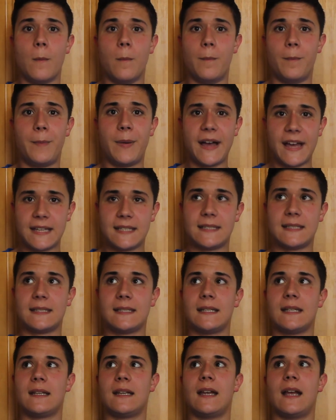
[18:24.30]
but
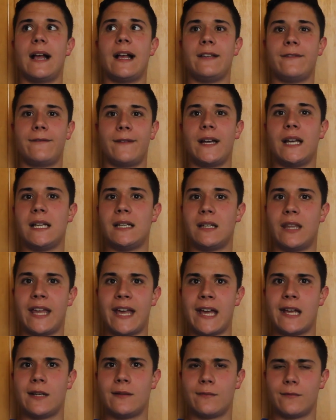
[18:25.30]
I find
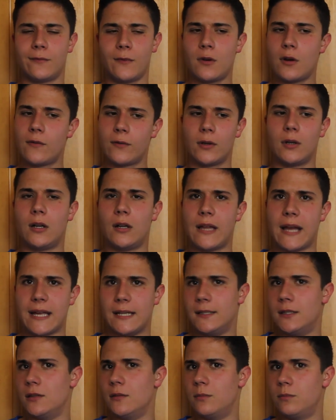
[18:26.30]
that overall I
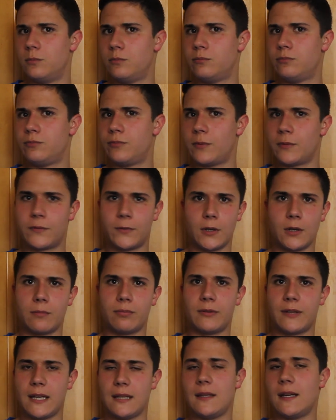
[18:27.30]
do prefer
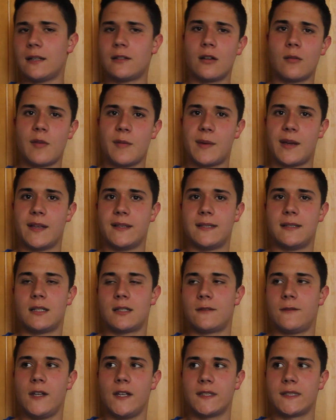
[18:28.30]
playing the Automa because it
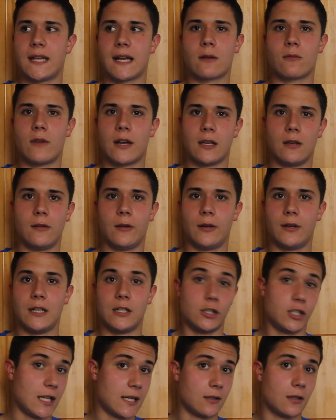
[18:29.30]
just feels like regular
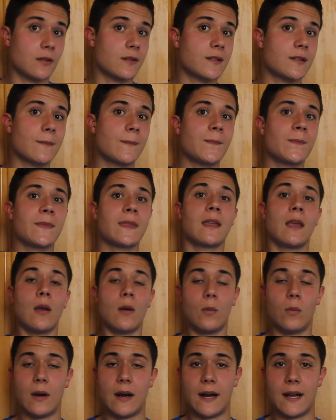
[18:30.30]
Enchanters.
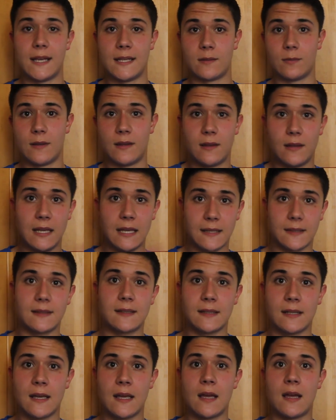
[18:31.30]
Whereas with
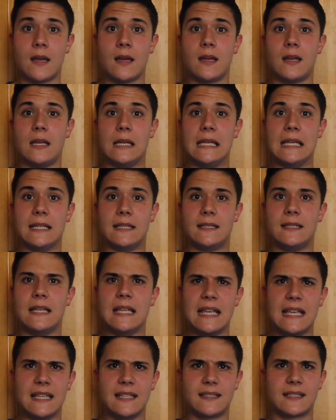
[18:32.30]
this, it
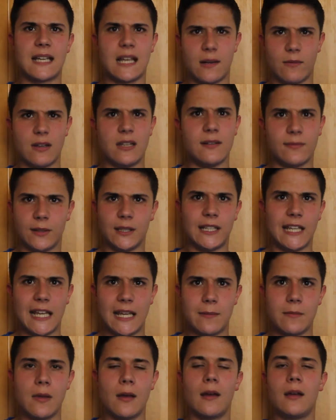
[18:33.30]
is kind of a different
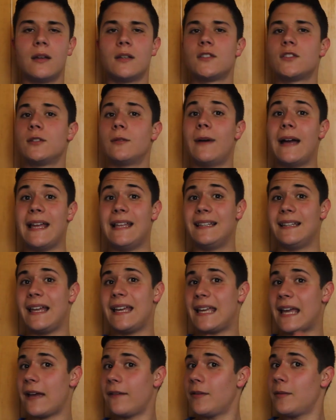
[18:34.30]
game, so I
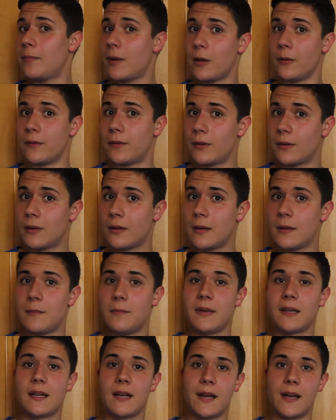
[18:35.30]
like having both,
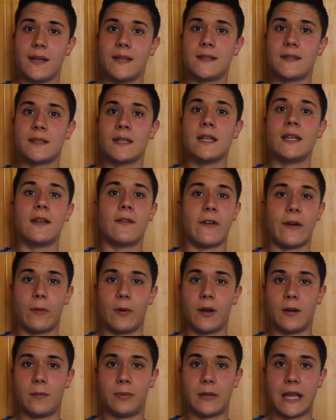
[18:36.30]
because if I
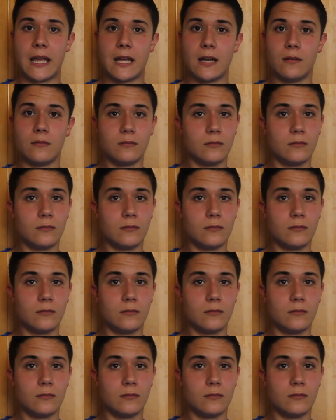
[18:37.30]
want to play